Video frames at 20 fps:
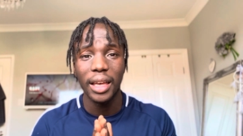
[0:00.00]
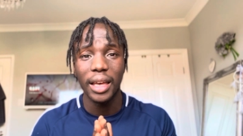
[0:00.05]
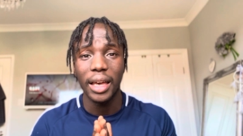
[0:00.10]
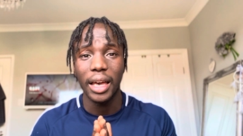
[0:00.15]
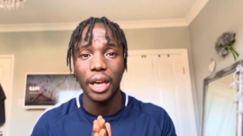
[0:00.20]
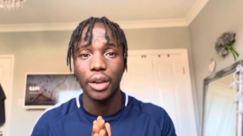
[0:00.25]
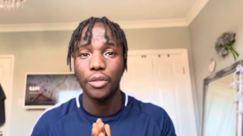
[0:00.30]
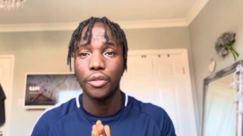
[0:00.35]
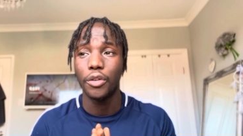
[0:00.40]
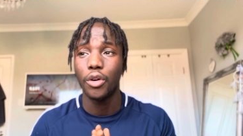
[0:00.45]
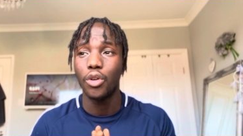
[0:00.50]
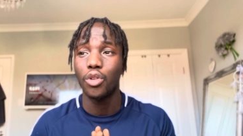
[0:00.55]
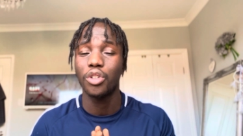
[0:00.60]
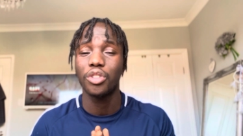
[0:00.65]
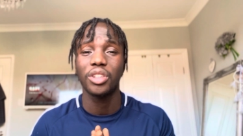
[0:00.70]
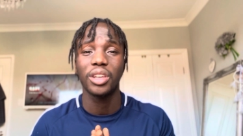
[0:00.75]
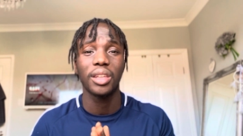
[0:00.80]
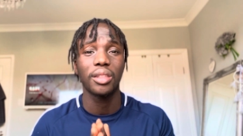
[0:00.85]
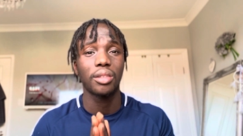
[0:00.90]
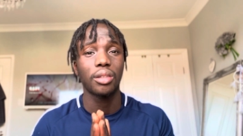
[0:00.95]
And
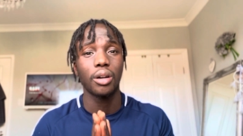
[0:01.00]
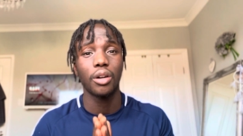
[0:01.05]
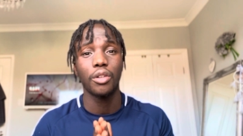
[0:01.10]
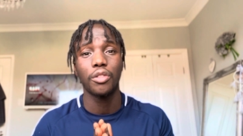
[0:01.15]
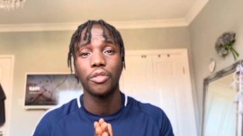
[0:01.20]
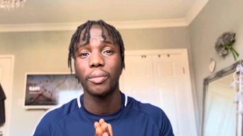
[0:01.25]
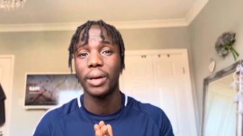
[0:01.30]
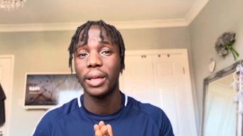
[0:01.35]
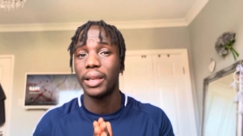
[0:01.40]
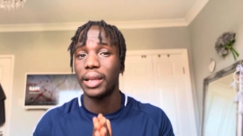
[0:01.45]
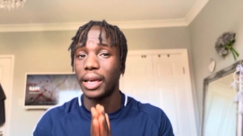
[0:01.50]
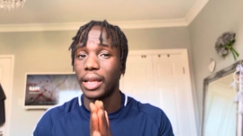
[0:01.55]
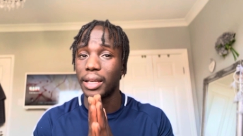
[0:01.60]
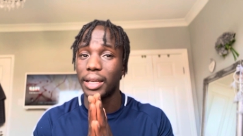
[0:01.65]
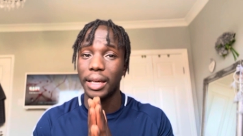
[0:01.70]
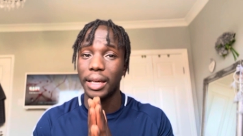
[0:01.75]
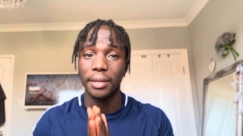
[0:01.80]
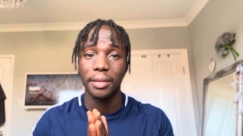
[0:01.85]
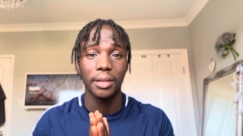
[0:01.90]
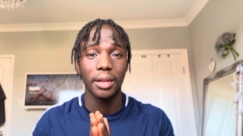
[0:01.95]
focus on yourself, man. And
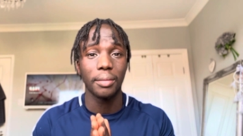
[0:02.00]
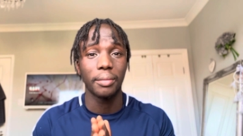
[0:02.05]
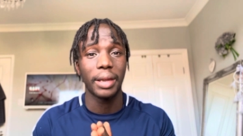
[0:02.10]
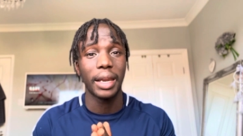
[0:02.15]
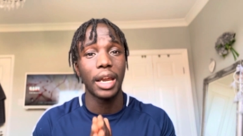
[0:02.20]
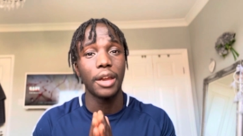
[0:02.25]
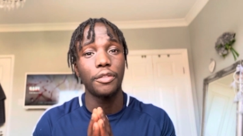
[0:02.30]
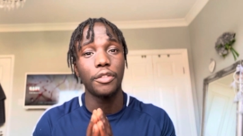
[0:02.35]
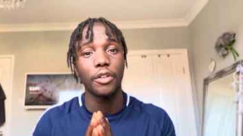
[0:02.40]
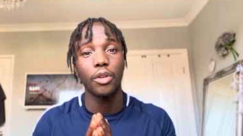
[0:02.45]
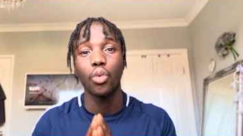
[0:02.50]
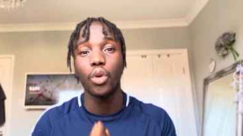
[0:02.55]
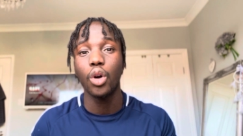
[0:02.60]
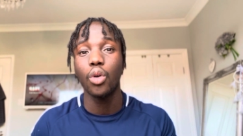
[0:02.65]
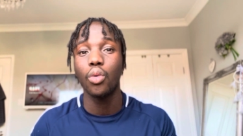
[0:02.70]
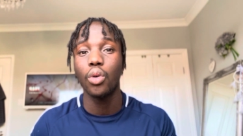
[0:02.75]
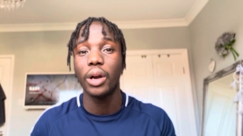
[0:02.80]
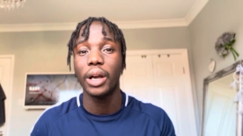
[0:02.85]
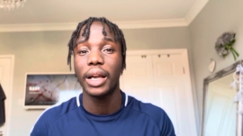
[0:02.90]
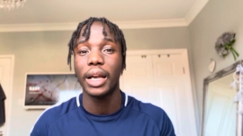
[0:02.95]
that's it, man. Everything will
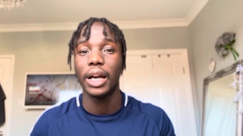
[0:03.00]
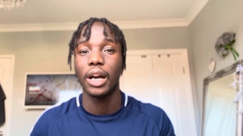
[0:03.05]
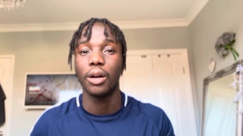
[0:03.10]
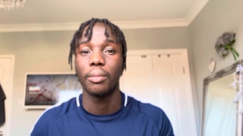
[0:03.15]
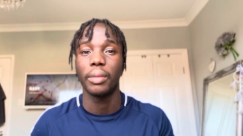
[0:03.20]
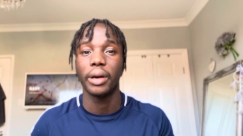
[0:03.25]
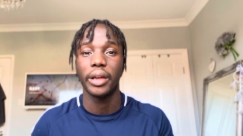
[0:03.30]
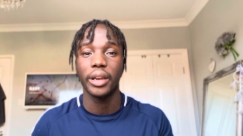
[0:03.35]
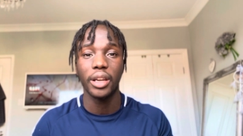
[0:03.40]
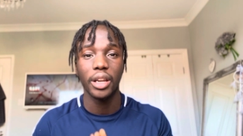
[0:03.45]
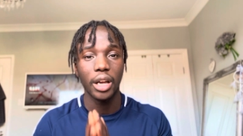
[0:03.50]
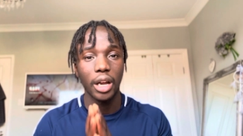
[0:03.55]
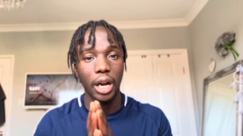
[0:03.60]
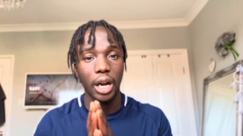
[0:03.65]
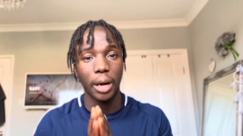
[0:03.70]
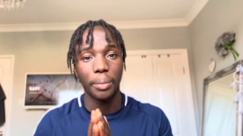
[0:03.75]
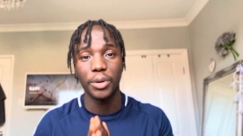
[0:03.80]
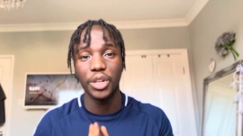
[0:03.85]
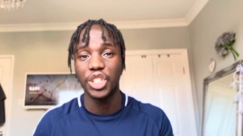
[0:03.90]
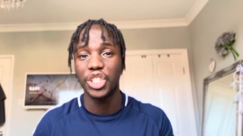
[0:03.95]
work out, man. I
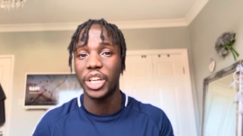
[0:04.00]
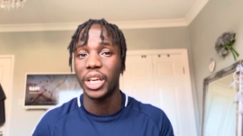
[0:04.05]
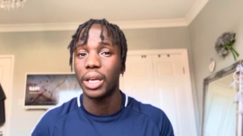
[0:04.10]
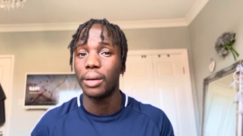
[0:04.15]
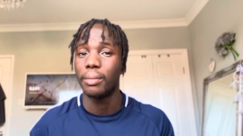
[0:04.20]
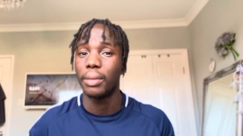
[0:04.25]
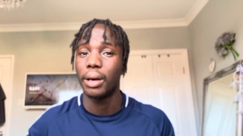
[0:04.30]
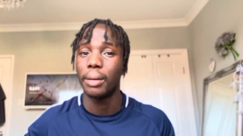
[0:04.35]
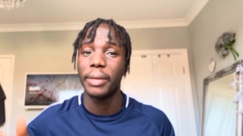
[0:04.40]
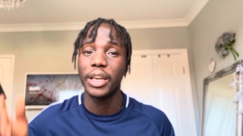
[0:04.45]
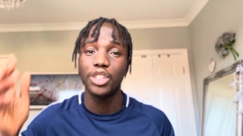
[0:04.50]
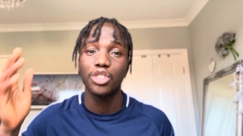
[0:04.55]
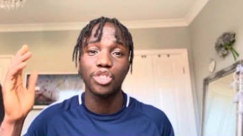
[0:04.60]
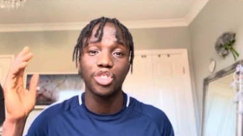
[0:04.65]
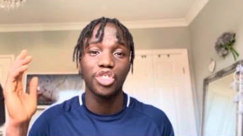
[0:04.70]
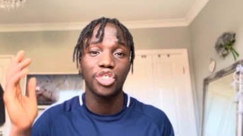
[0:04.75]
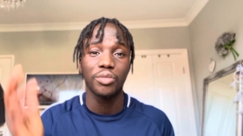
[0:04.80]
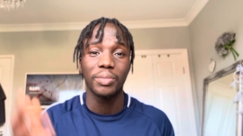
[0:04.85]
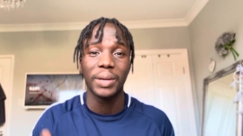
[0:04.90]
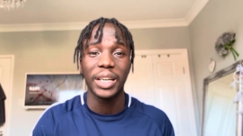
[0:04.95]
appreciate it, man. Make sure to
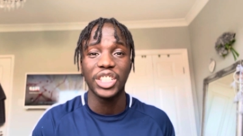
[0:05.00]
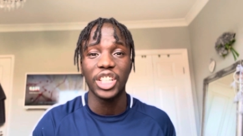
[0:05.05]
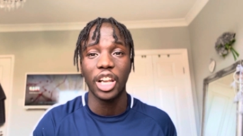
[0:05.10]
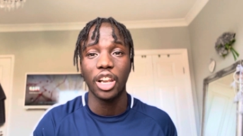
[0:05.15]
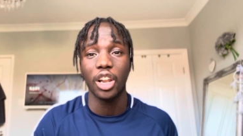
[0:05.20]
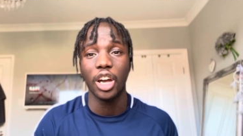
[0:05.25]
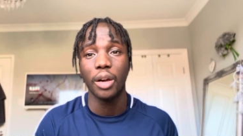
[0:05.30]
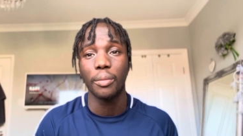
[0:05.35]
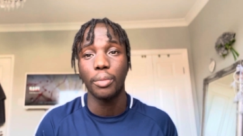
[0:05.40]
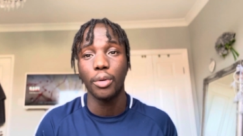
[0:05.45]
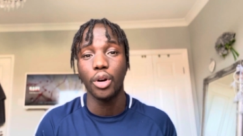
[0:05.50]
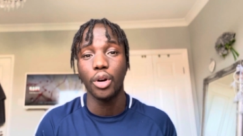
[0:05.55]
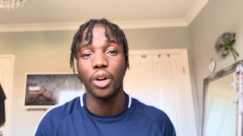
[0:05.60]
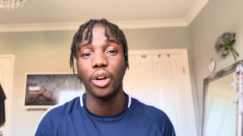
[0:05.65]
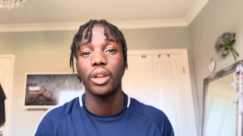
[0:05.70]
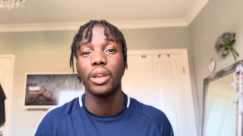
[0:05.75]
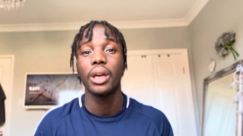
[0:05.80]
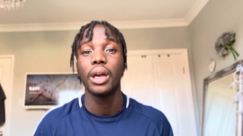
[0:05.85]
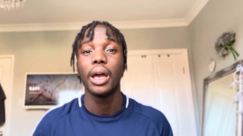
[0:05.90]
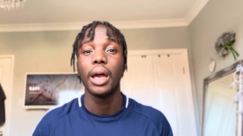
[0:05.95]
smash that like
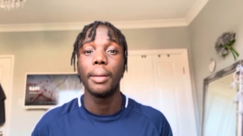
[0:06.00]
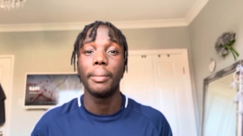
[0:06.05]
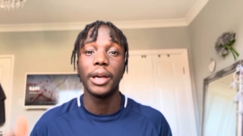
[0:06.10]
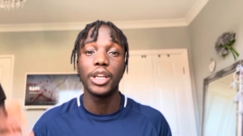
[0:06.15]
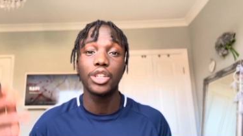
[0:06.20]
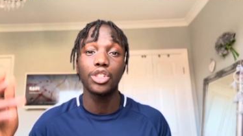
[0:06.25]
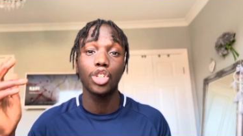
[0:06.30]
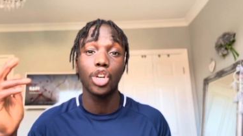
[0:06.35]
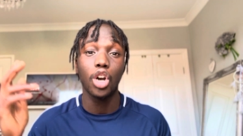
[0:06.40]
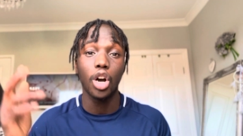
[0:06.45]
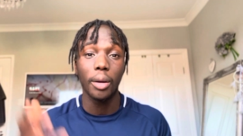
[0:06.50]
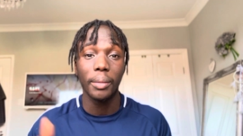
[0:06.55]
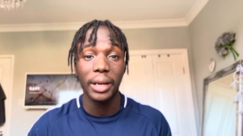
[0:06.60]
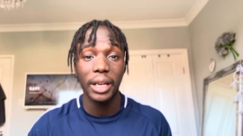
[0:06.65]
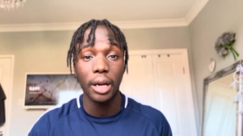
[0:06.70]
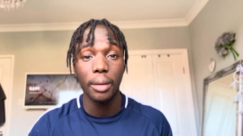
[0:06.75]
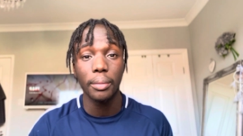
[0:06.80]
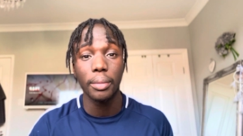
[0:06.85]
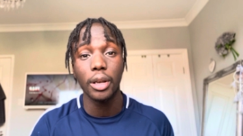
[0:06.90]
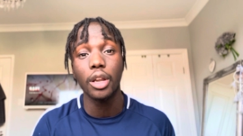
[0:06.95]
button. Make sure to comment
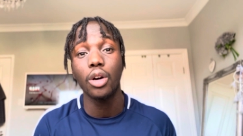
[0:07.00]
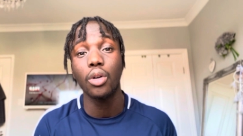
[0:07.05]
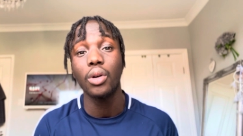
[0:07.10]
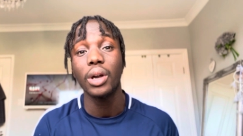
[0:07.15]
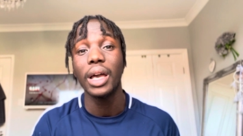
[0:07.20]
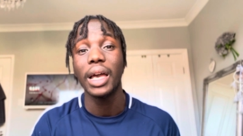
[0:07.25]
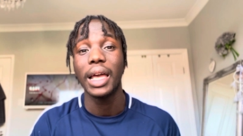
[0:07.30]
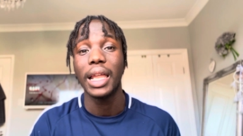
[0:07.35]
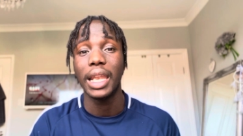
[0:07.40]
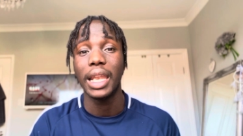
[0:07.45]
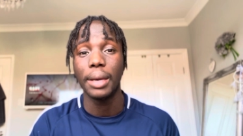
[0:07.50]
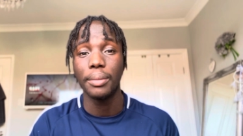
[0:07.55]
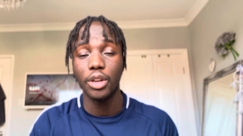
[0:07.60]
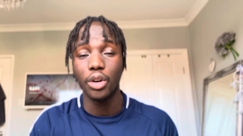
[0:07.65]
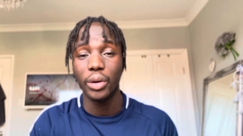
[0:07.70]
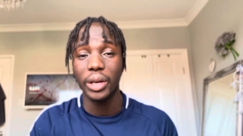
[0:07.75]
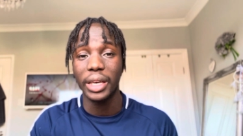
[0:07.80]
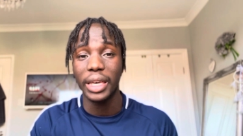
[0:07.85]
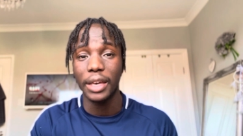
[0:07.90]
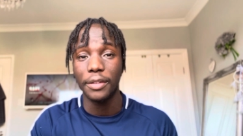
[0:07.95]
down below. Let me know
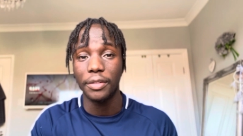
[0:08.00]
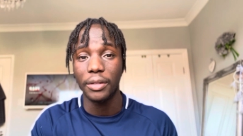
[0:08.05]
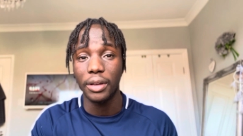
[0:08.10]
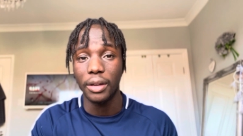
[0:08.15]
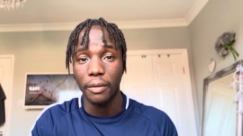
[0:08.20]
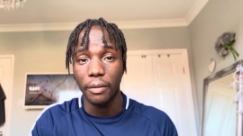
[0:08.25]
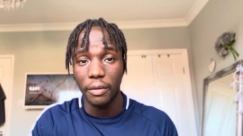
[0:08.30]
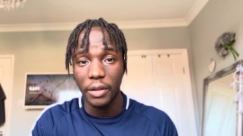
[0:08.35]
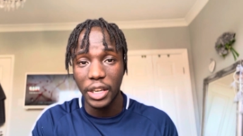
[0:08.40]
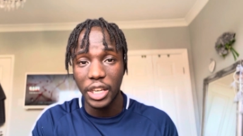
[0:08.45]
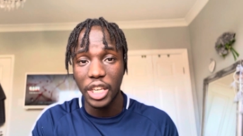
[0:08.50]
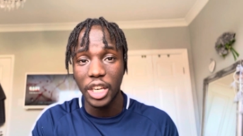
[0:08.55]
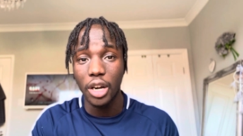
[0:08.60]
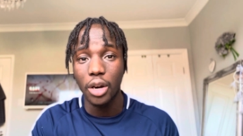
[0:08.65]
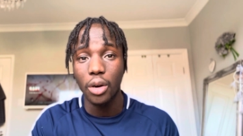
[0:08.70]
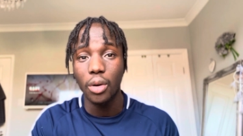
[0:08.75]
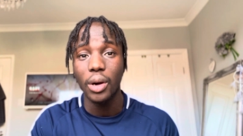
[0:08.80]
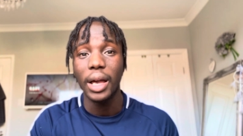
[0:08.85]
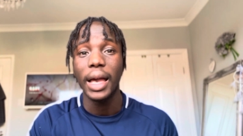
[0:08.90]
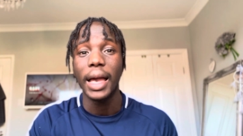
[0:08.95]
what you get from the
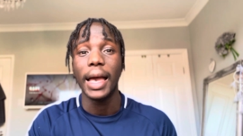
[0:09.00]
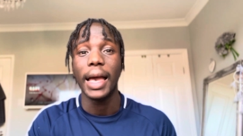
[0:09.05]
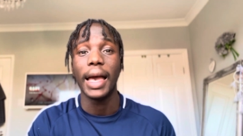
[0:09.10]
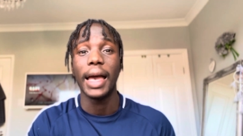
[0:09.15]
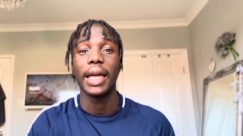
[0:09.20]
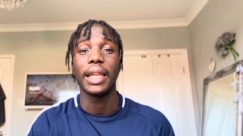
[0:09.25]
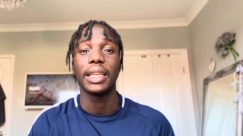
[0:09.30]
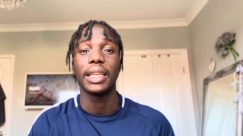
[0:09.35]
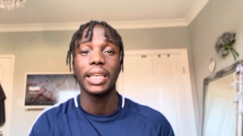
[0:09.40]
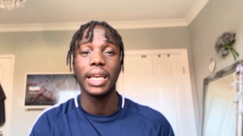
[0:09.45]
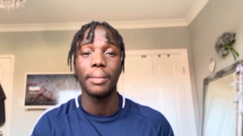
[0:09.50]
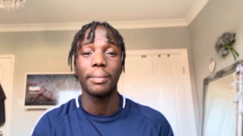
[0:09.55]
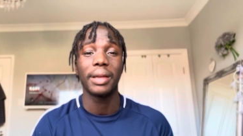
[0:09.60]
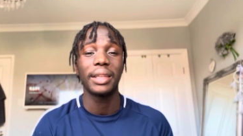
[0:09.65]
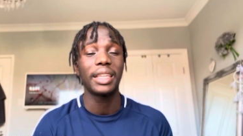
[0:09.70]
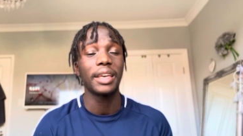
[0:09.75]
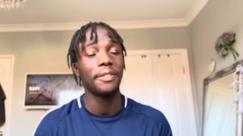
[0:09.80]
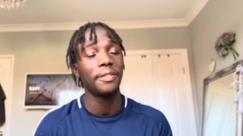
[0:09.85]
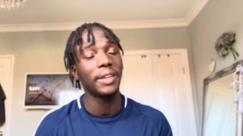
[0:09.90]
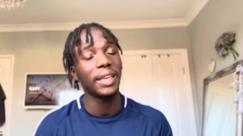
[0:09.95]
video. And yeah, man,
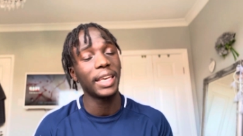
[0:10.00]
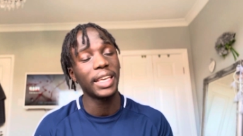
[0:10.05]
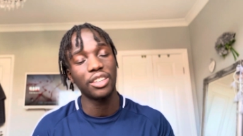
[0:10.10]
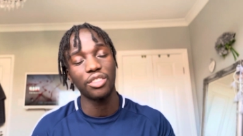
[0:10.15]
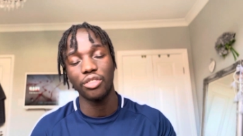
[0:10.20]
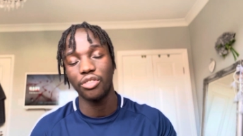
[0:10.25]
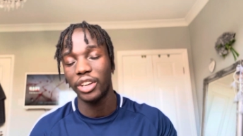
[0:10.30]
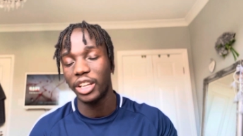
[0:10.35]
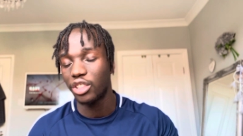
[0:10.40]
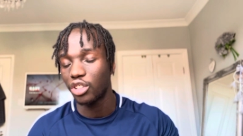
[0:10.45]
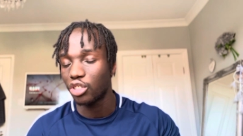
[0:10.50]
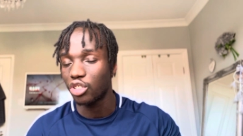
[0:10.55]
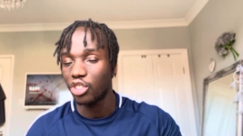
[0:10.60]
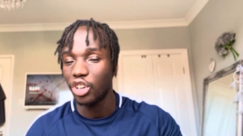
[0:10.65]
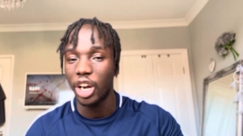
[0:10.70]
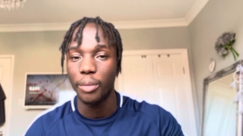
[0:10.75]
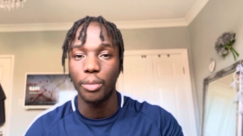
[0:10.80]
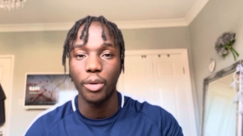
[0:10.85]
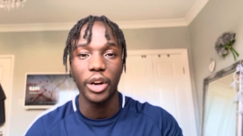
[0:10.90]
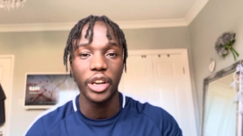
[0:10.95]
definitely hit the red
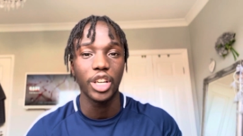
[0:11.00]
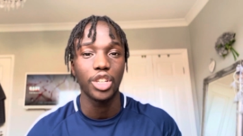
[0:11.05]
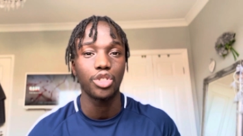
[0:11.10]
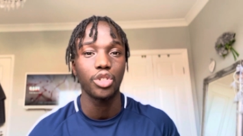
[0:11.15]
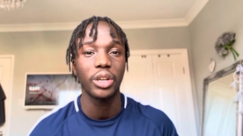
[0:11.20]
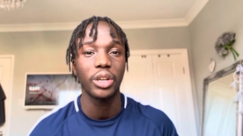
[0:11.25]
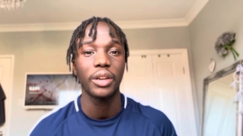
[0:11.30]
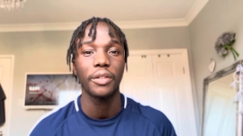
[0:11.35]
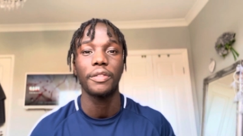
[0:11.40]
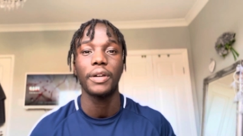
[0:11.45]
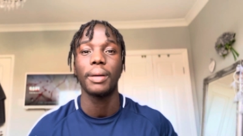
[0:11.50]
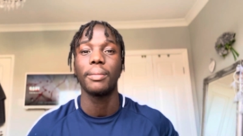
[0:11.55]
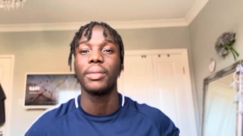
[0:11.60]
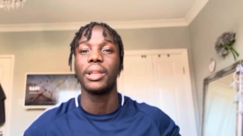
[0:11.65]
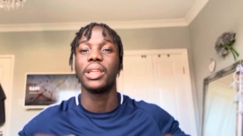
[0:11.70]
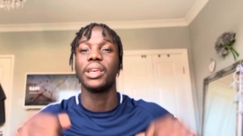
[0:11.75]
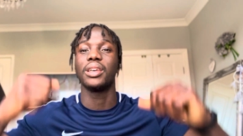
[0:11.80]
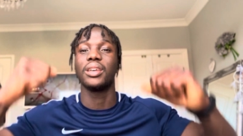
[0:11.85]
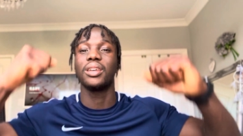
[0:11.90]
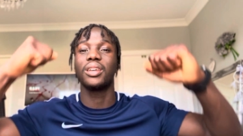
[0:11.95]
subscribe button and join the
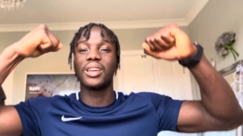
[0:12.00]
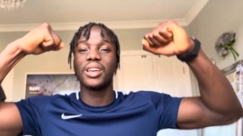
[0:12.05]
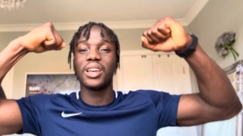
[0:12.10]
family.